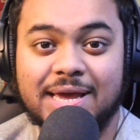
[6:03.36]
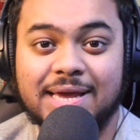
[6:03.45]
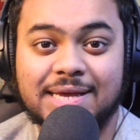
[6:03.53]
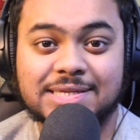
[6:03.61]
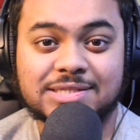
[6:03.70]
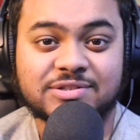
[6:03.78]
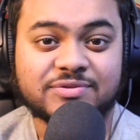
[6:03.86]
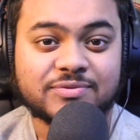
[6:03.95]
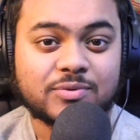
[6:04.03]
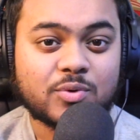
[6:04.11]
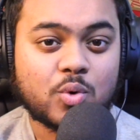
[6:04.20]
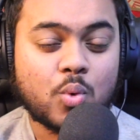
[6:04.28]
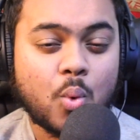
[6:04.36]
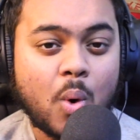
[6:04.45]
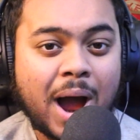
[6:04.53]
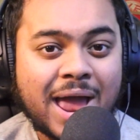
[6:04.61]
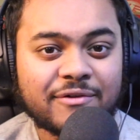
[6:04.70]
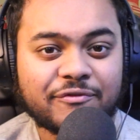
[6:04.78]
is
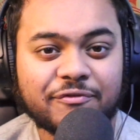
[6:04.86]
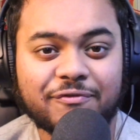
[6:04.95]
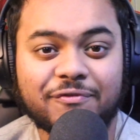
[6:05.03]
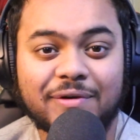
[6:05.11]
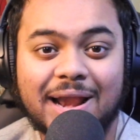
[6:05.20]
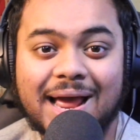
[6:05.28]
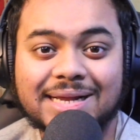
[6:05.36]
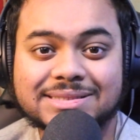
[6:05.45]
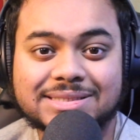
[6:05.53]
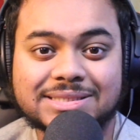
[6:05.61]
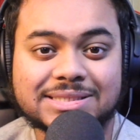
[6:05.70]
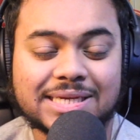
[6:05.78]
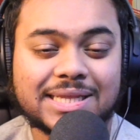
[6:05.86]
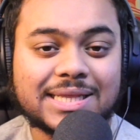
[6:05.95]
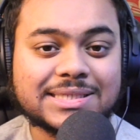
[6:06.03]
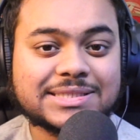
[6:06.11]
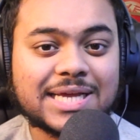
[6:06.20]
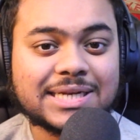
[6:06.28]
quite flat in
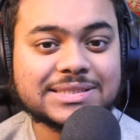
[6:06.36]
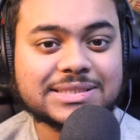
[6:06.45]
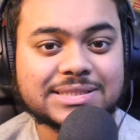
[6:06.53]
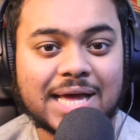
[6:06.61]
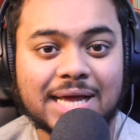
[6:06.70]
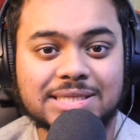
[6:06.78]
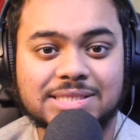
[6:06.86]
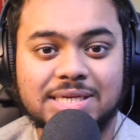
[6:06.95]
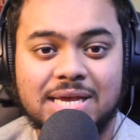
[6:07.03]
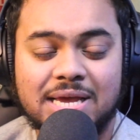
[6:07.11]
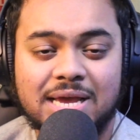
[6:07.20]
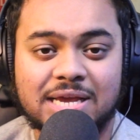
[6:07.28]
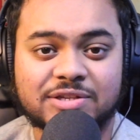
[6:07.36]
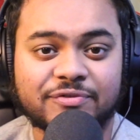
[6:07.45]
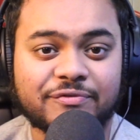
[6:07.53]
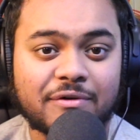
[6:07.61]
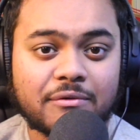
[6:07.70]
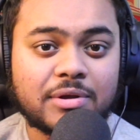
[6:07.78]
the sense that it's
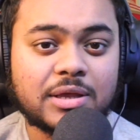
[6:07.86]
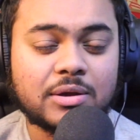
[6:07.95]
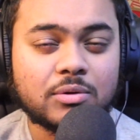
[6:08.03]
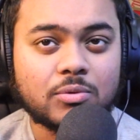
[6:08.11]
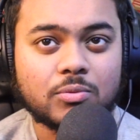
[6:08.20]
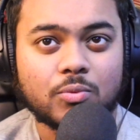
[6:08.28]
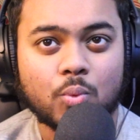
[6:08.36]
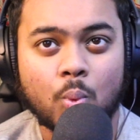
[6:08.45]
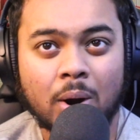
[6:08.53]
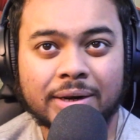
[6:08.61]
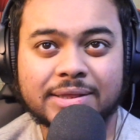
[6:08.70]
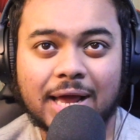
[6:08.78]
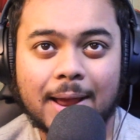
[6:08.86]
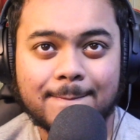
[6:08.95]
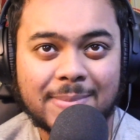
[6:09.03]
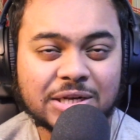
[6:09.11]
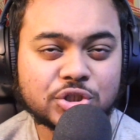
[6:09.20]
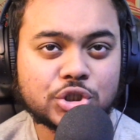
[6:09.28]
very
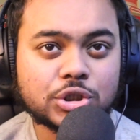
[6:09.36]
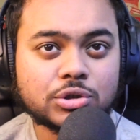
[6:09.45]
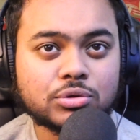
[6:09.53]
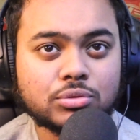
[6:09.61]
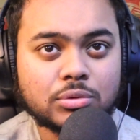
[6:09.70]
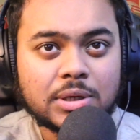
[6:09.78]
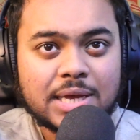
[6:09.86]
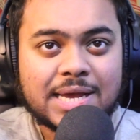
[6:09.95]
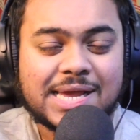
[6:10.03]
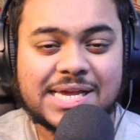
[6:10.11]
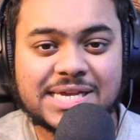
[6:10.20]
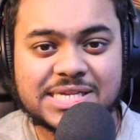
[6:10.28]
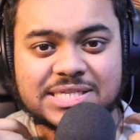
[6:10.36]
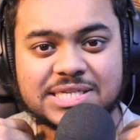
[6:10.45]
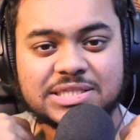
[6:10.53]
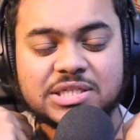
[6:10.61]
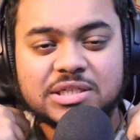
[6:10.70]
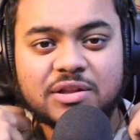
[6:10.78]
one-dimensional,
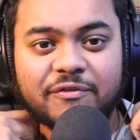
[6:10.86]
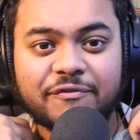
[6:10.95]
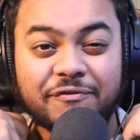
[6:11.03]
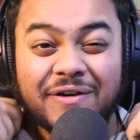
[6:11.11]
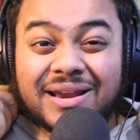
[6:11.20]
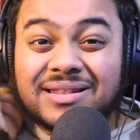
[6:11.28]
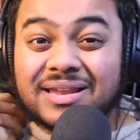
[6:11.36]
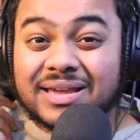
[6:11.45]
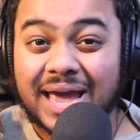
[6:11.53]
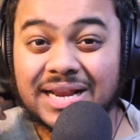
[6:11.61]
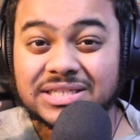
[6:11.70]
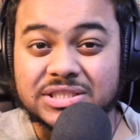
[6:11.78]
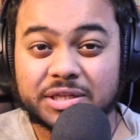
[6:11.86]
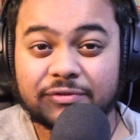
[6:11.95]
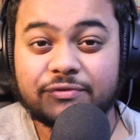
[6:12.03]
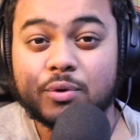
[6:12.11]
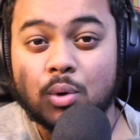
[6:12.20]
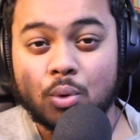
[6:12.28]
easy to defend against
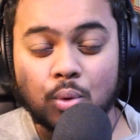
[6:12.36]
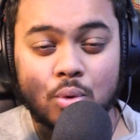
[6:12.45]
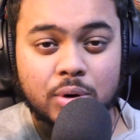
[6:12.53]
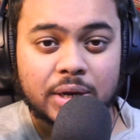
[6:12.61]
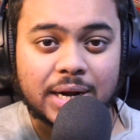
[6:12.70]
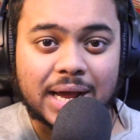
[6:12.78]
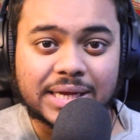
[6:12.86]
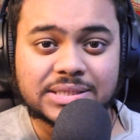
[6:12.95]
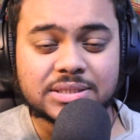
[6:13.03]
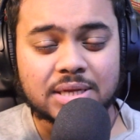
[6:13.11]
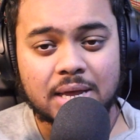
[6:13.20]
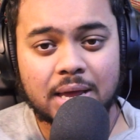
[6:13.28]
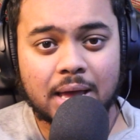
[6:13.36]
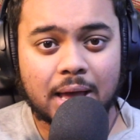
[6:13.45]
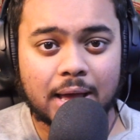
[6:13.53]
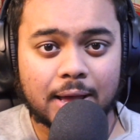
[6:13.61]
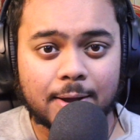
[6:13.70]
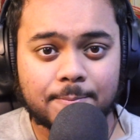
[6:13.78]
if you're organized.
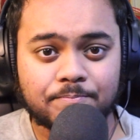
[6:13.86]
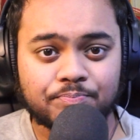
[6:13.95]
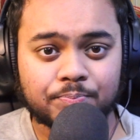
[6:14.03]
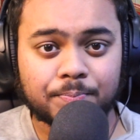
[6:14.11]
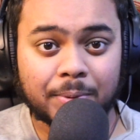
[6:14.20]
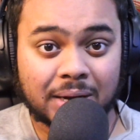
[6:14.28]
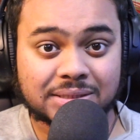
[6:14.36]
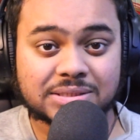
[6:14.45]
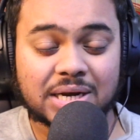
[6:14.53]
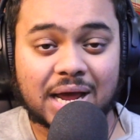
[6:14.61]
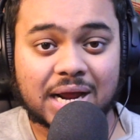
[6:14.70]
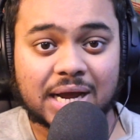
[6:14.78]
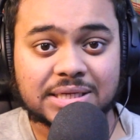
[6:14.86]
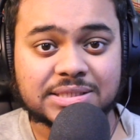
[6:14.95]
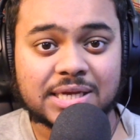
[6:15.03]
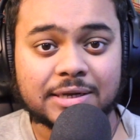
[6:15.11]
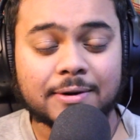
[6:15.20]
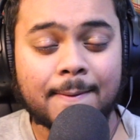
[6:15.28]
But like I
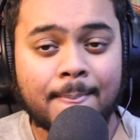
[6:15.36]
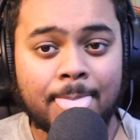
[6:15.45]
said,